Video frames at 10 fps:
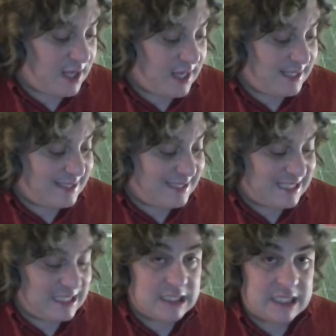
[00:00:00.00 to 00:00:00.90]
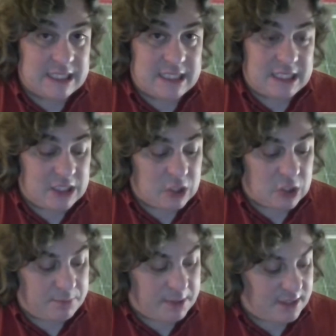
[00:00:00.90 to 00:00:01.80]
and then a
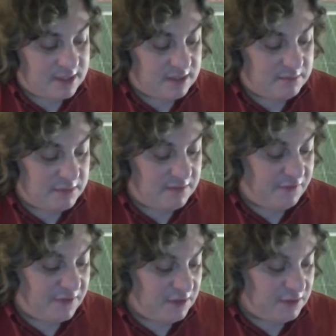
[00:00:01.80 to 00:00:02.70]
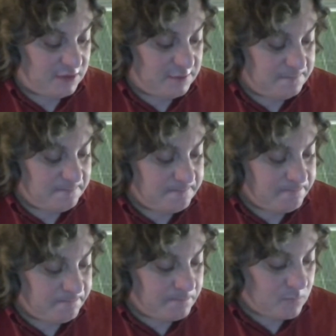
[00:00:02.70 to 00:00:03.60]
19-yard pass to midfield.
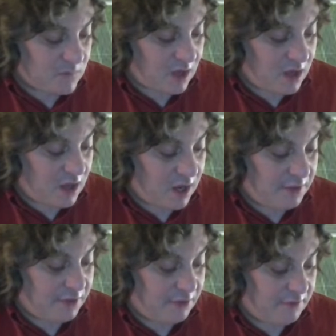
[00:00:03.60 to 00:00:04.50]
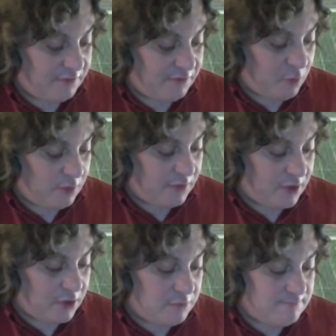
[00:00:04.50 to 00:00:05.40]
On 3rd and 4,
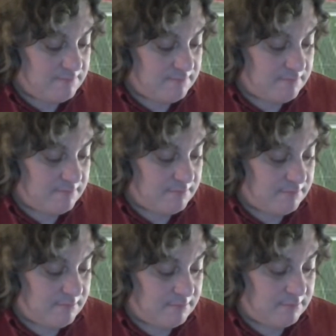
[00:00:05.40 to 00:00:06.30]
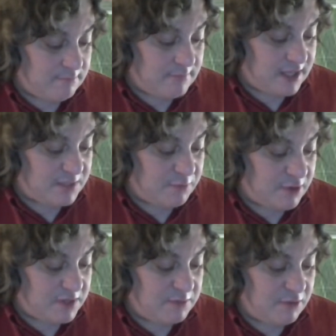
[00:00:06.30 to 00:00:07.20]
though, Max
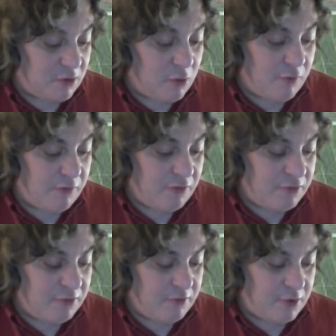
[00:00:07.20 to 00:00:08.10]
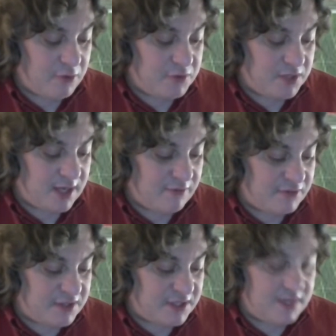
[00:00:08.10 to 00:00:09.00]
Brosmer overthrows a
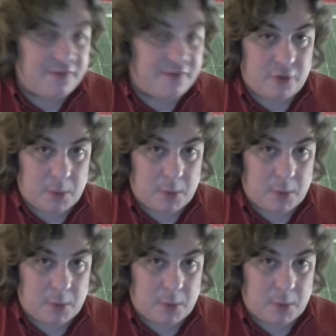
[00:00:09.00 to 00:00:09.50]
receiver.